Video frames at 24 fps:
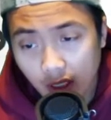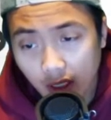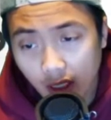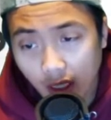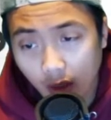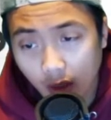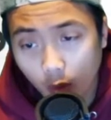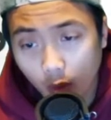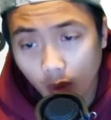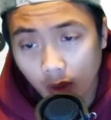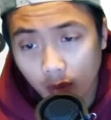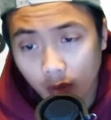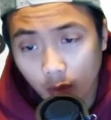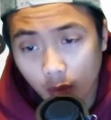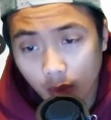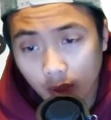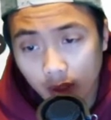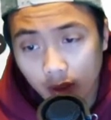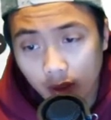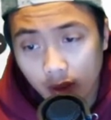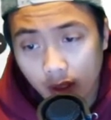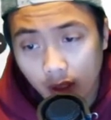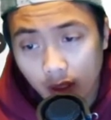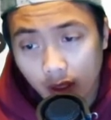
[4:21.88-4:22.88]
1
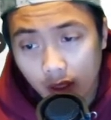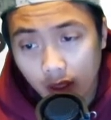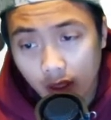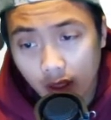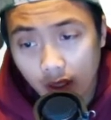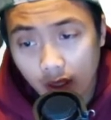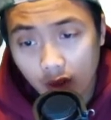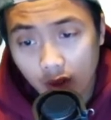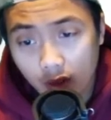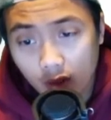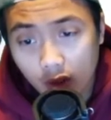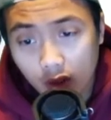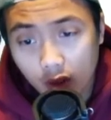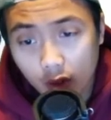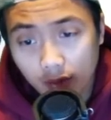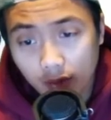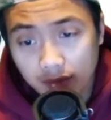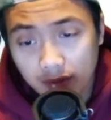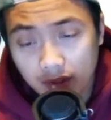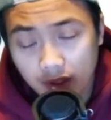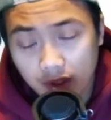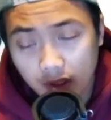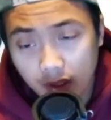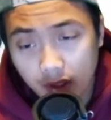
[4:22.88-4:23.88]
win in the
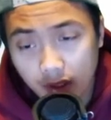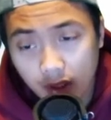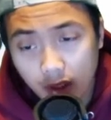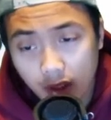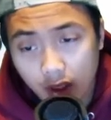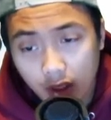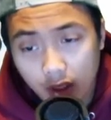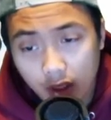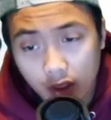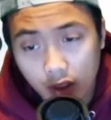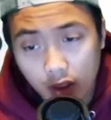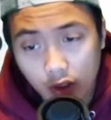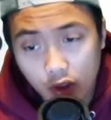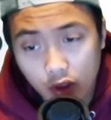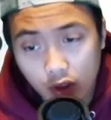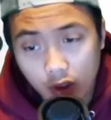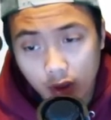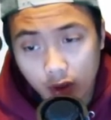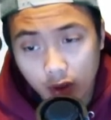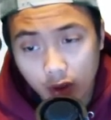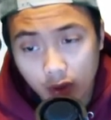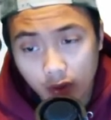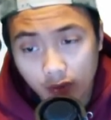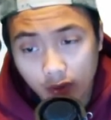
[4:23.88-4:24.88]
UFC. He
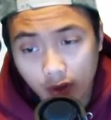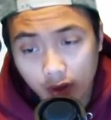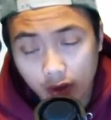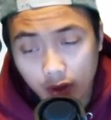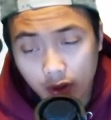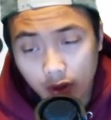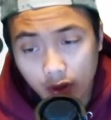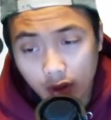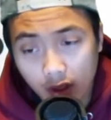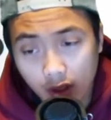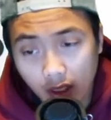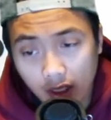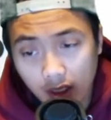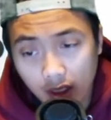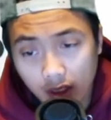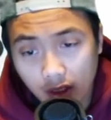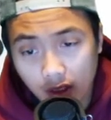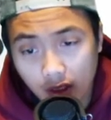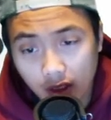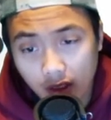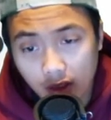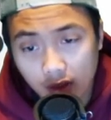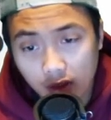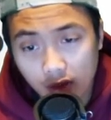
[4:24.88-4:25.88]
showed very good leg
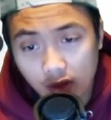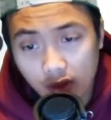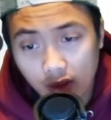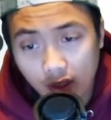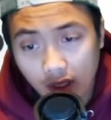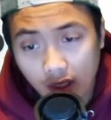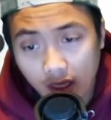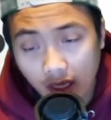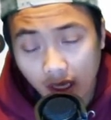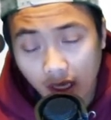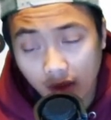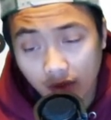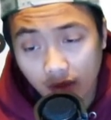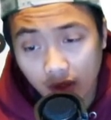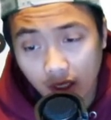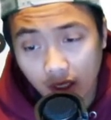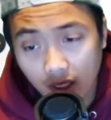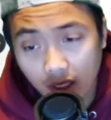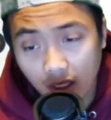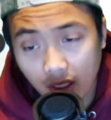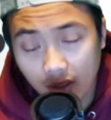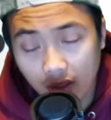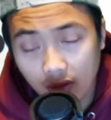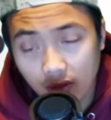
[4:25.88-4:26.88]
kicks, heavy
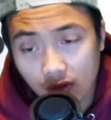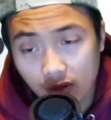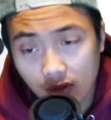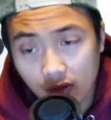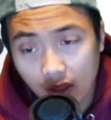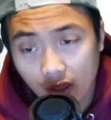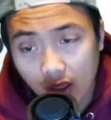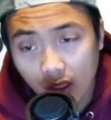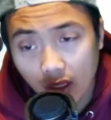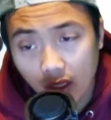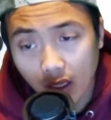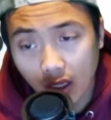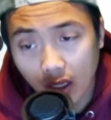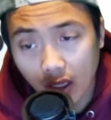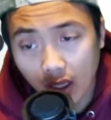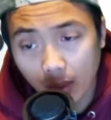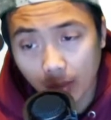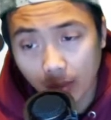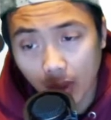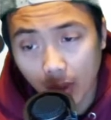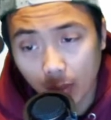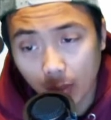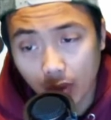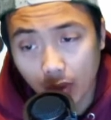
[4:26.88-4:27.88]
hands,
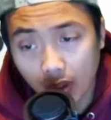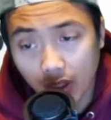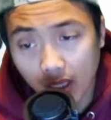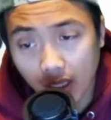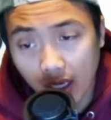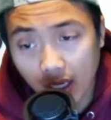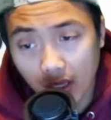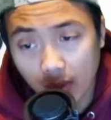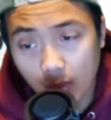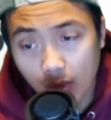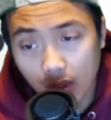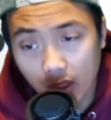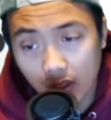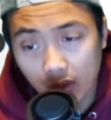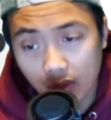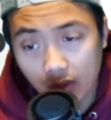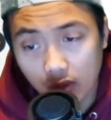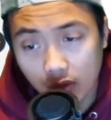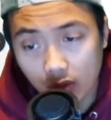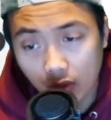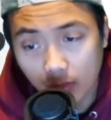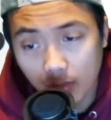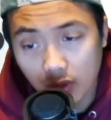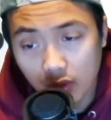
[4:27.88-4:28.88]
a pretty high pace. So
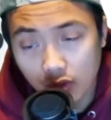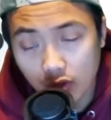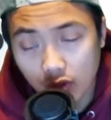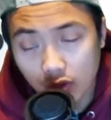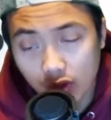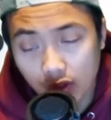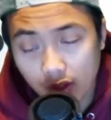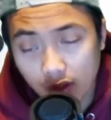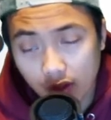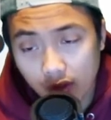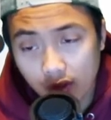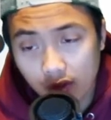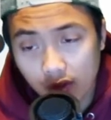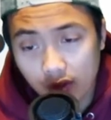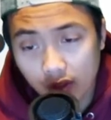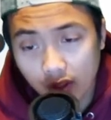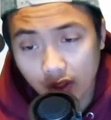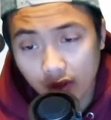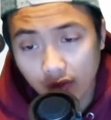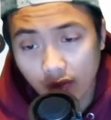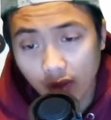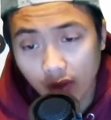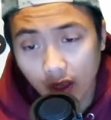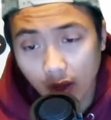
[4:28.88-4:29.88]
I'm interested to see
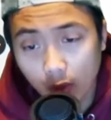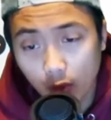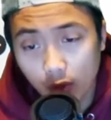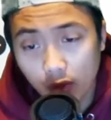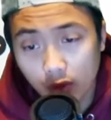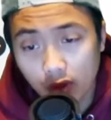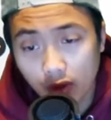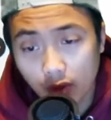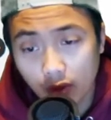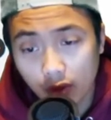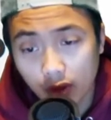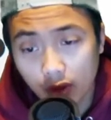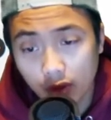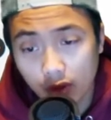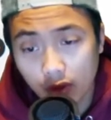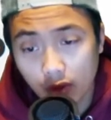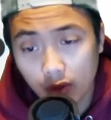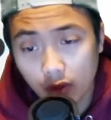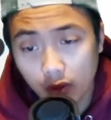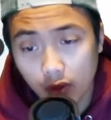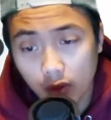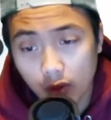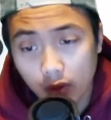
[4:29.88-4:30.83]
if that was going to,